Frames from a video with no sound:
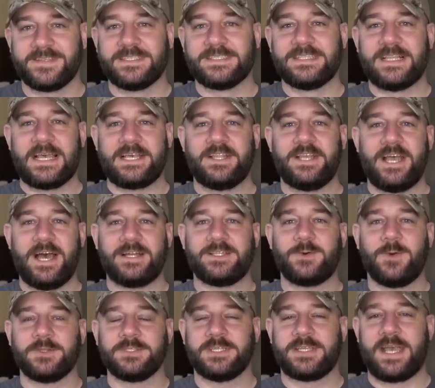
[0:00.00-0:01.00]
is Langley
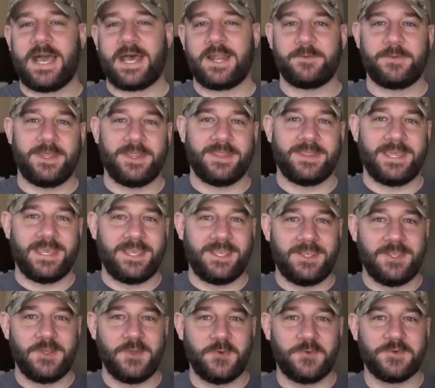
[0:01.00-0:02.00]
Outdoors Academy, and thank
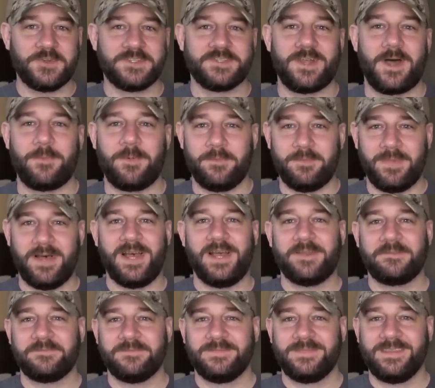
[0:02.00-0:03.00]
you for stopping by.
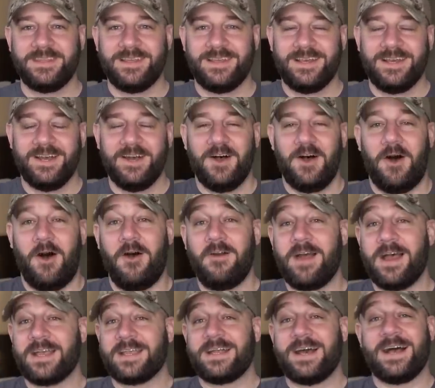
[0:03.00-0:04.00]
All
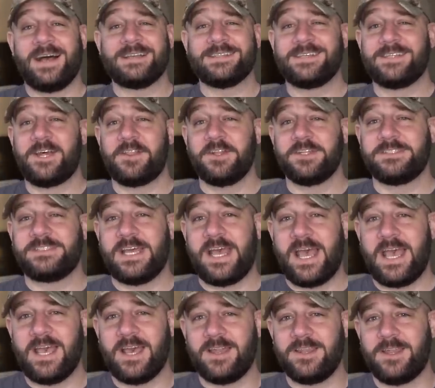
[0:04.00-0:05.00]
right, guys, another
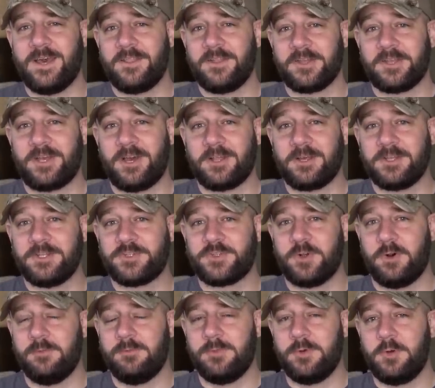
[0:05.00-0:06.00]
day, another gun
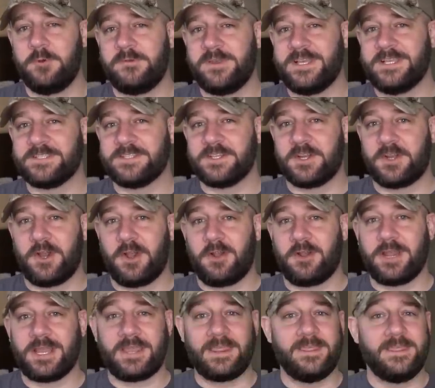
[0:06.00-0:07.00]
control move is
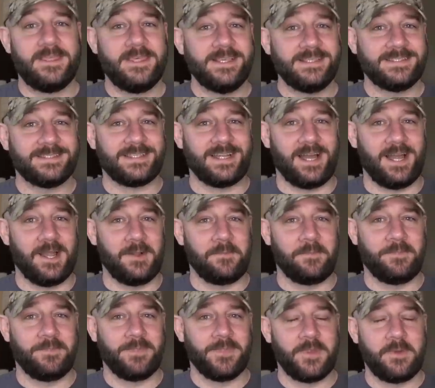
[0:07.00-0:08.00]
occurring. This time,
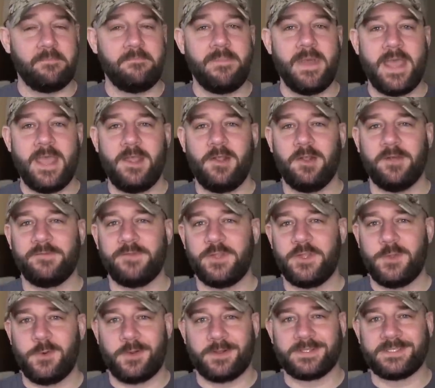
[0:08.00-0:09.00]
the mayor of New
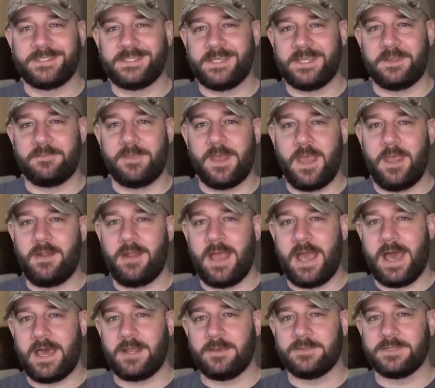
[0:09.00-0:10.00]
York City, Mayor
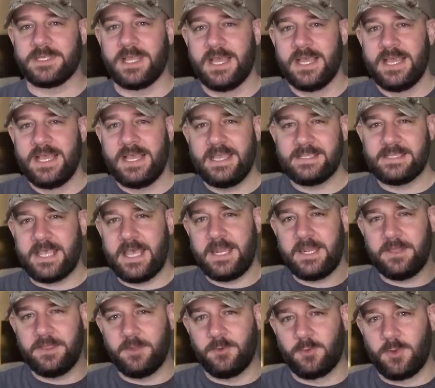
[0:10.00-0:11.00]
Adams, is
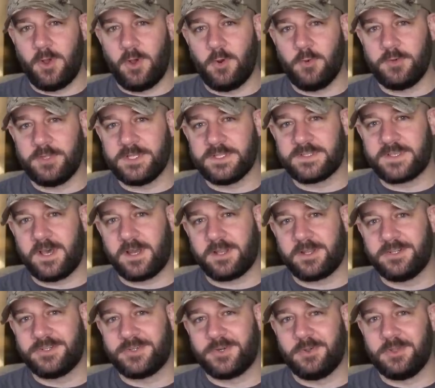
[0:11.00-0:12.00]
hitting the road with his gun
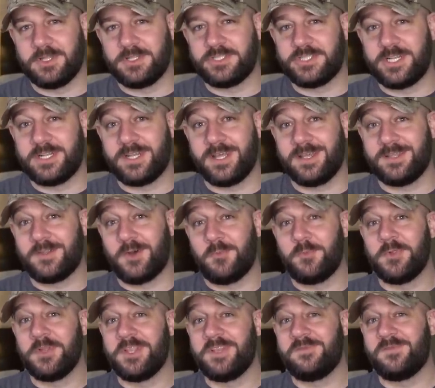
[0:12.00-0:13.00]
control agenda. Don't
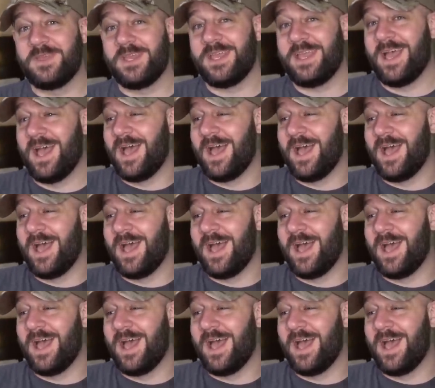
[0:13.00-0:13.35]
believe me?